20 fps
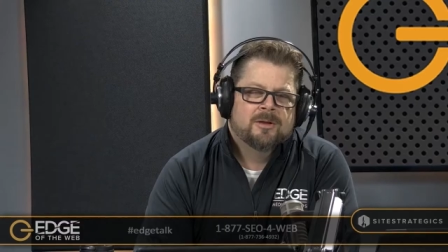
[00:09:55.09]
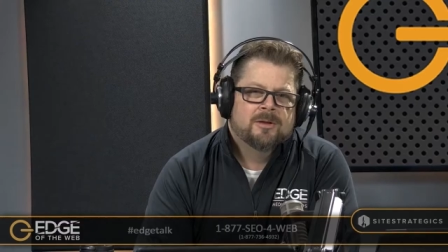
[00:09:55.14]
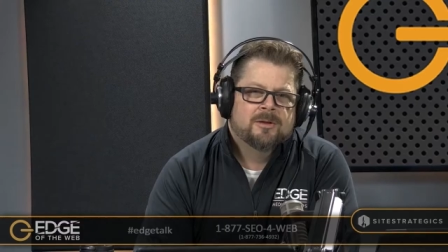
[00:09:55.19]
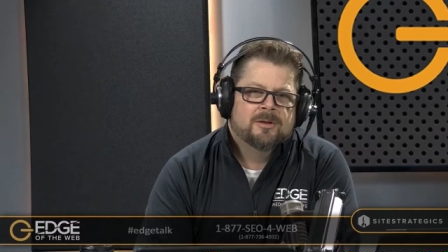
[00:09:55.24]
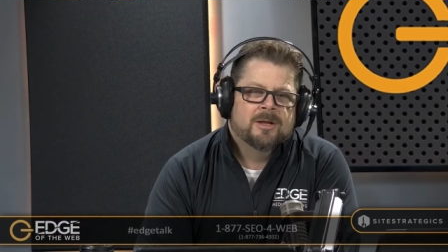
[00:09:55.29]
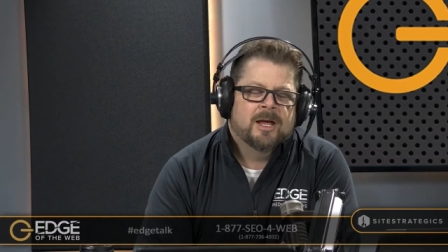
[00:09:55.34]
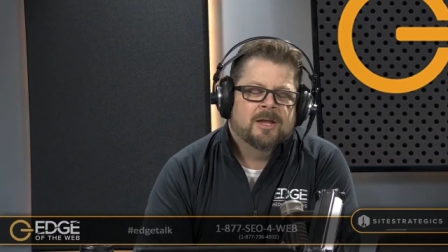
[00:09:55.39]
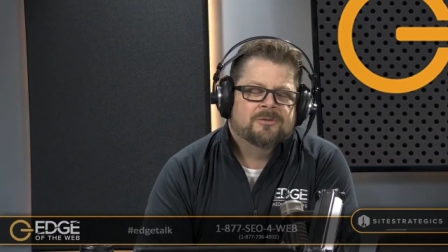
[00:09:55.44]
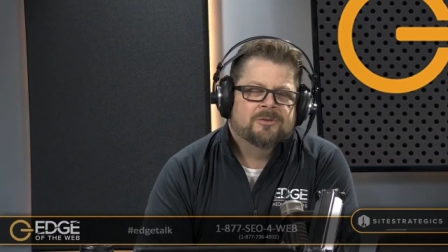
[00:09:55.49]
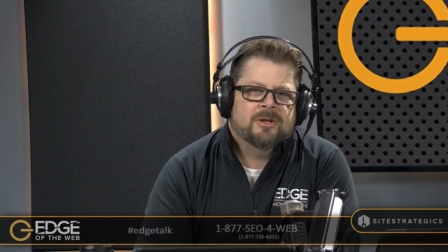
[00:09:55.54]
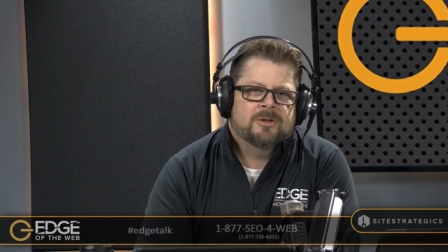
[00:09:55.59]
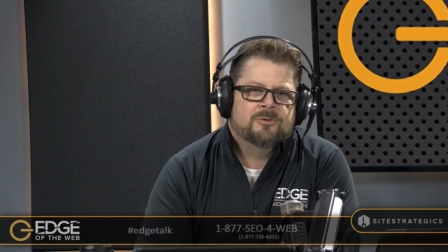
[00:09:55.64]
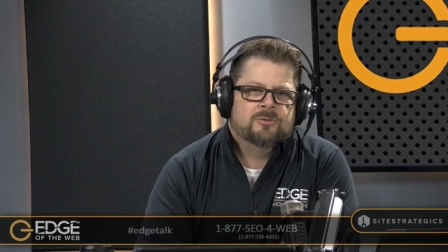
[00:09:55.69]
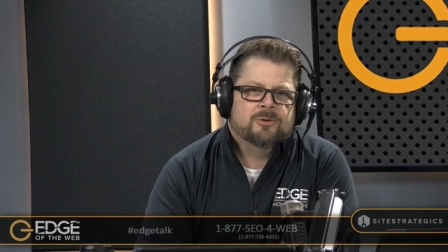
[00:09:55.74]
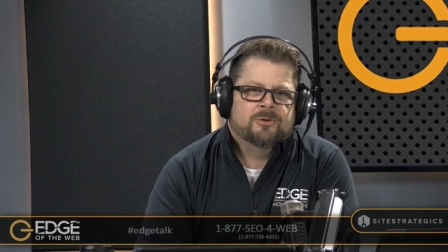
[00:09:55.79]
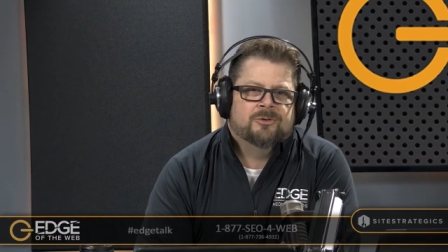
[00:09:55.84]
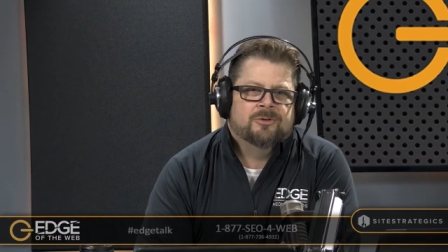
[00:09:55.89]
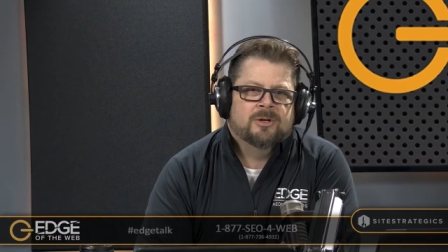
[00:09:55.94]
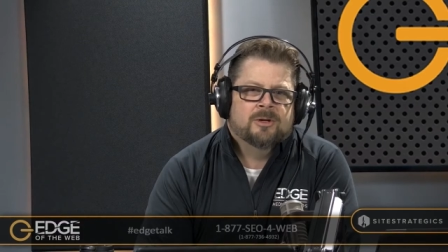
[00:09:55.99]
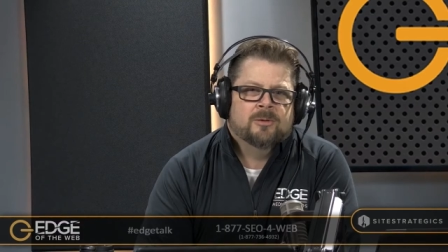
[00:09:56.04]
That's
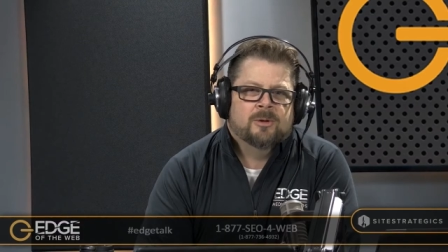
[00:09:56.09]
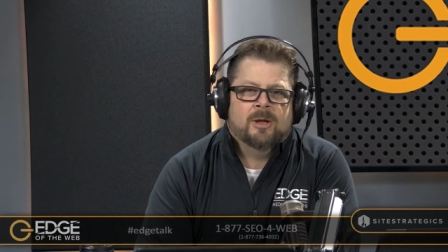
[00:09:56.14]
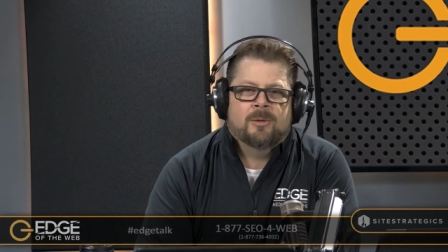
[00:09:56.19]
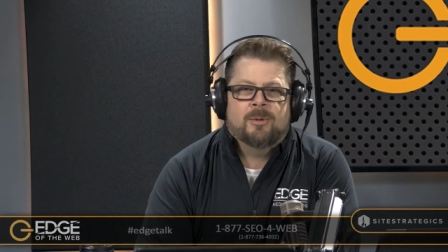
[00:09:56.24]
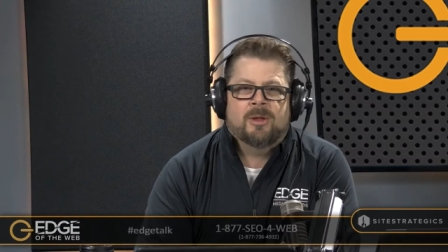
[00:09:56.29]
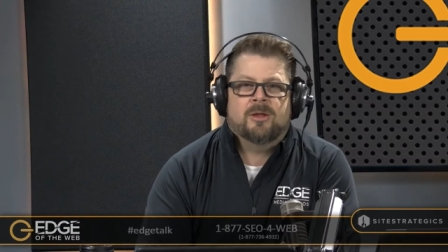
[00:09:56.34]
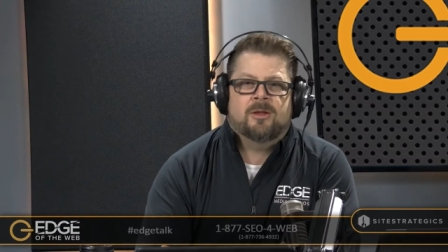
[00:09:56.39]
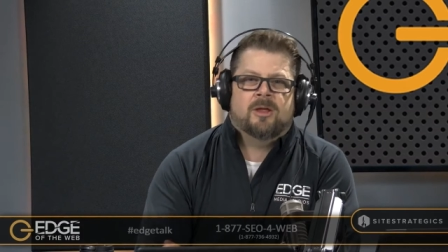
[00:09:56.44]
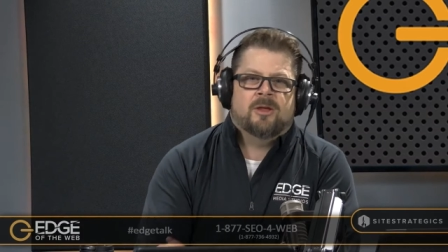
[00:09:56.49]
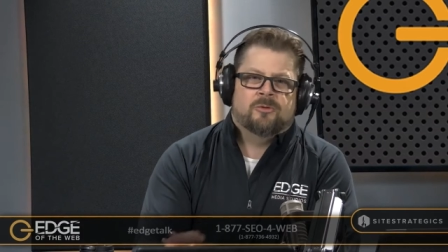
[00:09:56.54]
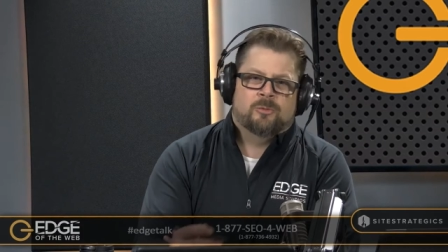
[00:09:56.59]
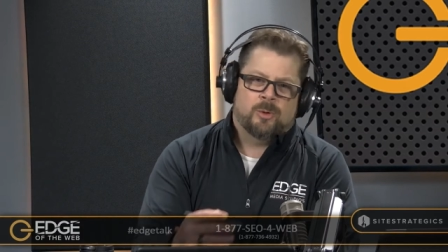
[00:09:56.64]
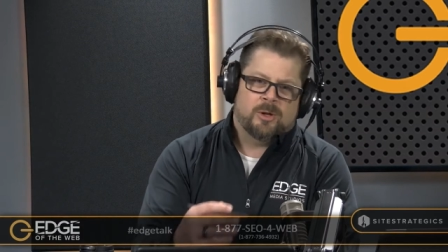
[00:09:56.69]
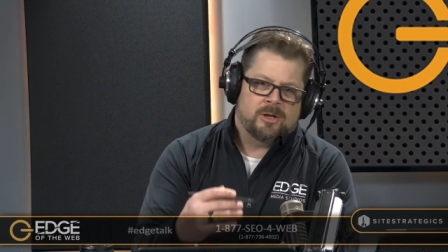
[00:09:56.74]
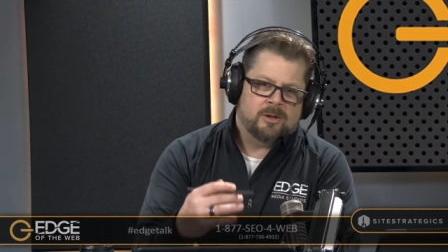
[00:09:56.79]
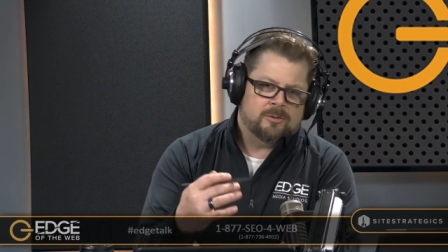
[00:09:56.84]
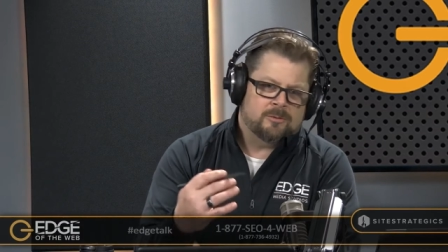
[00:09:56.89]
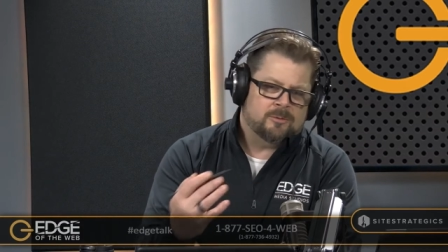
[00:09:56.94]
interesting. I mean, because we